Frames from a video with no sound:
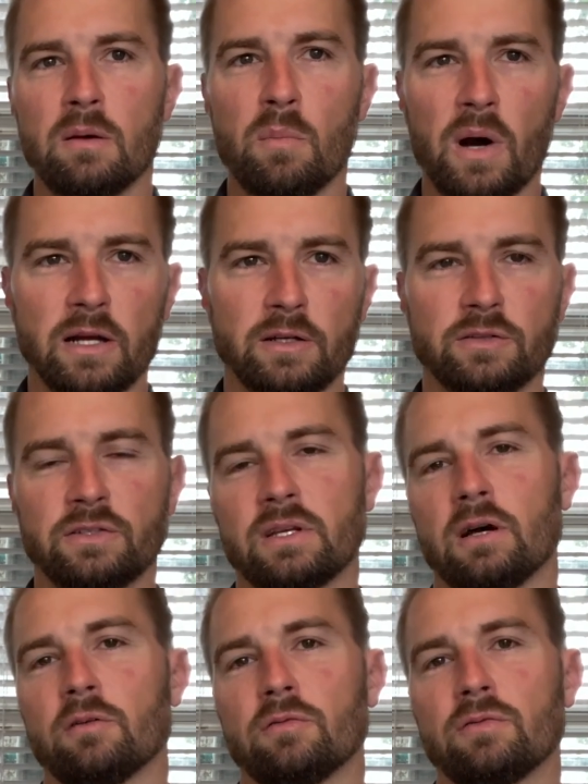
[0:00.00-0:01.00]
by
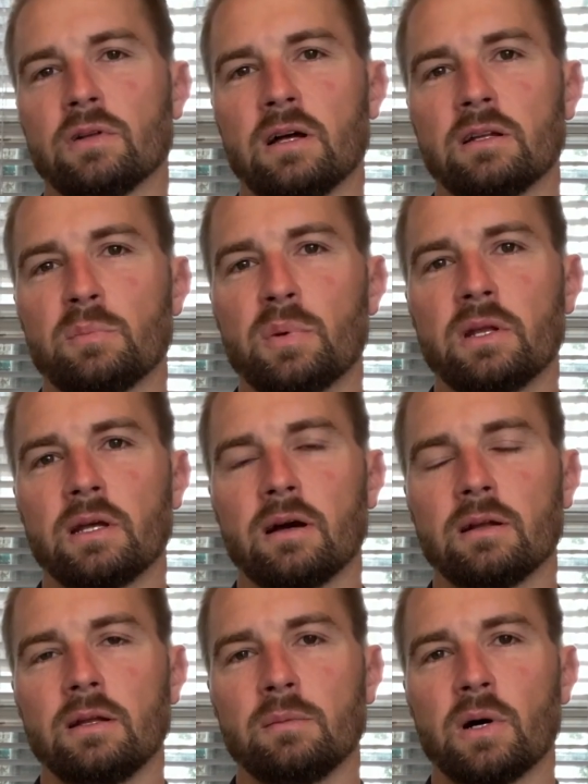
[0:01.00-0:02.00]
yourself, not depending
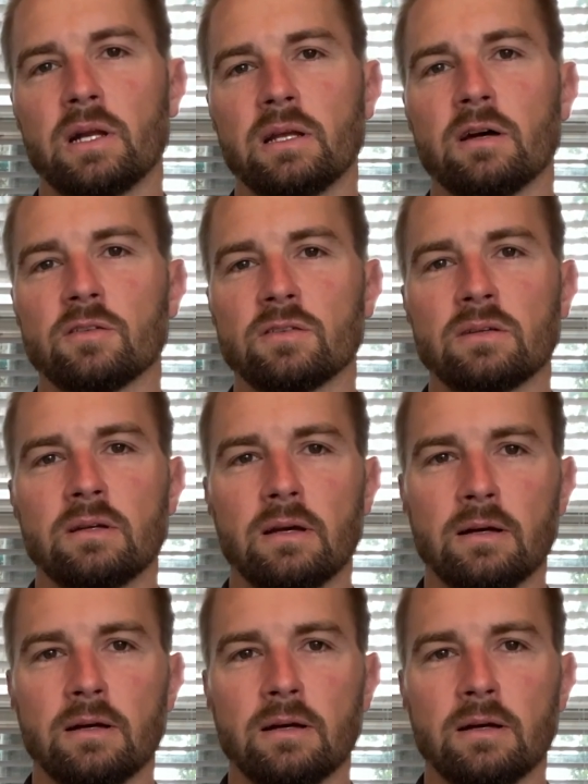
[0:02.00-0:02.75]
on anybody else.